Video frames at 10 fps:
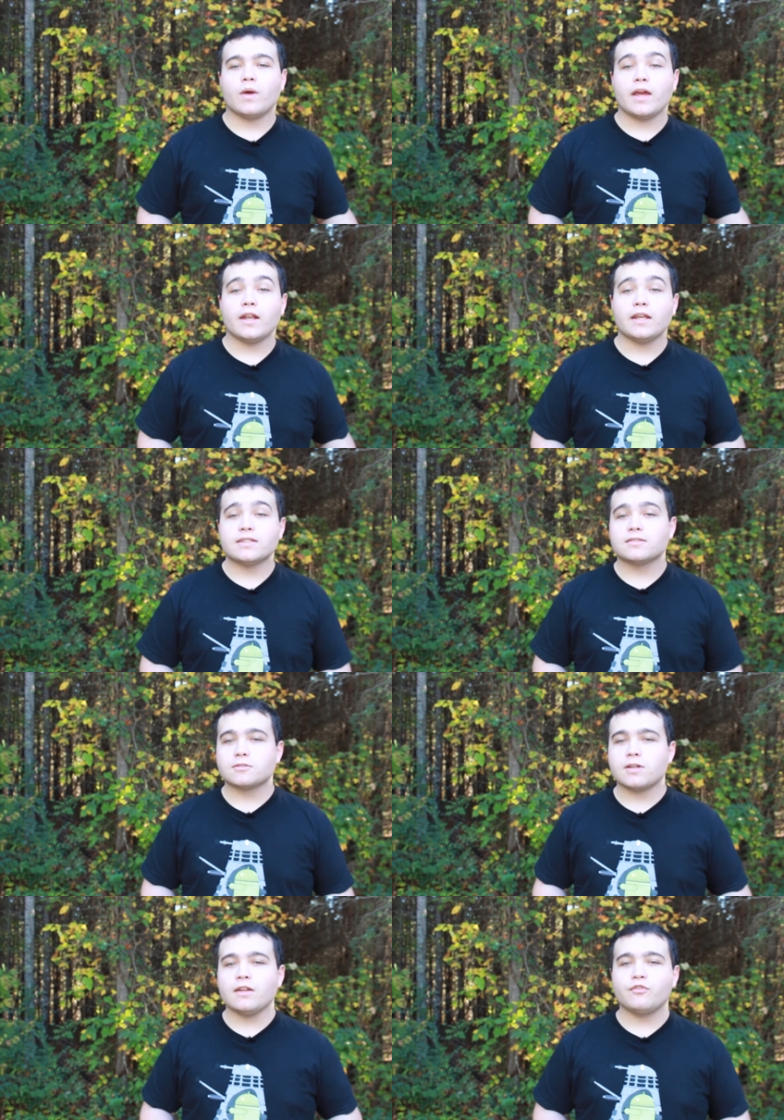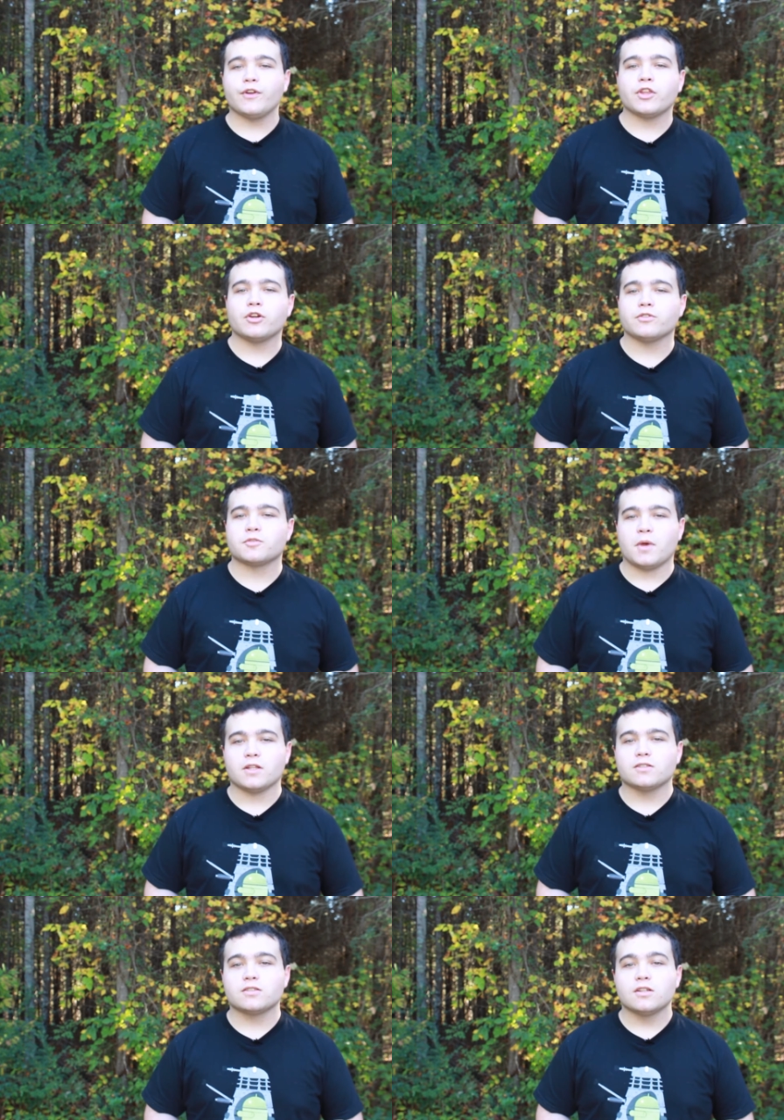and it's gotten fairly good
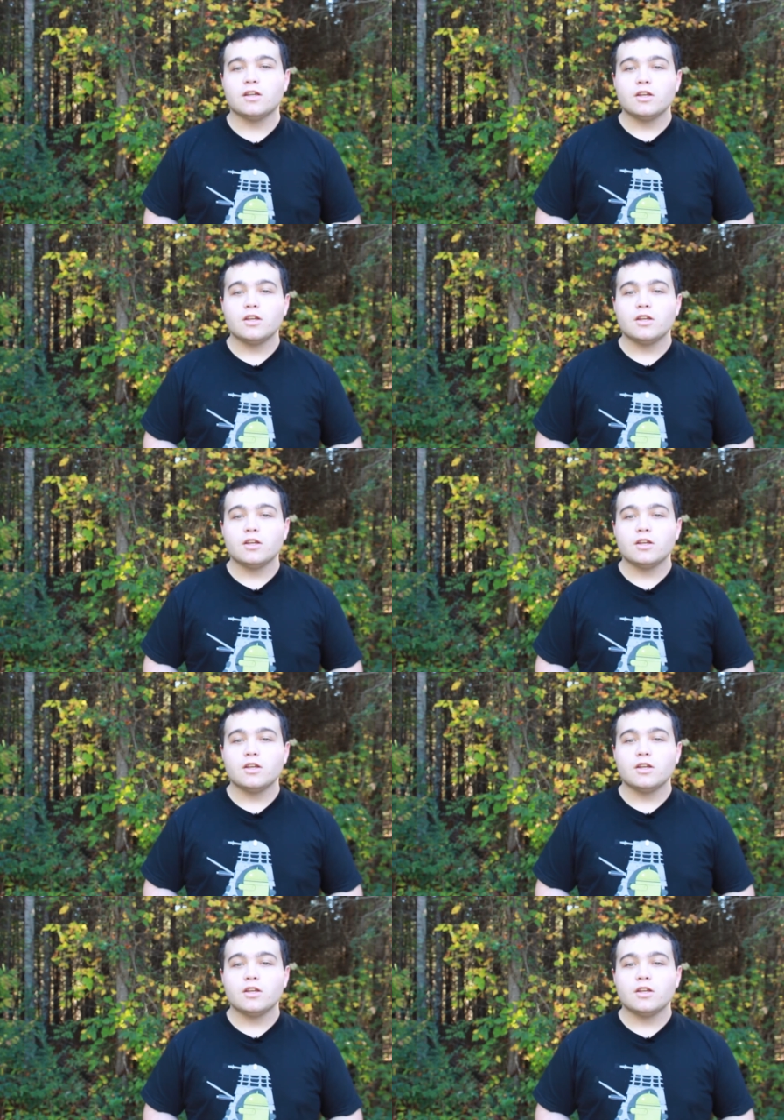response.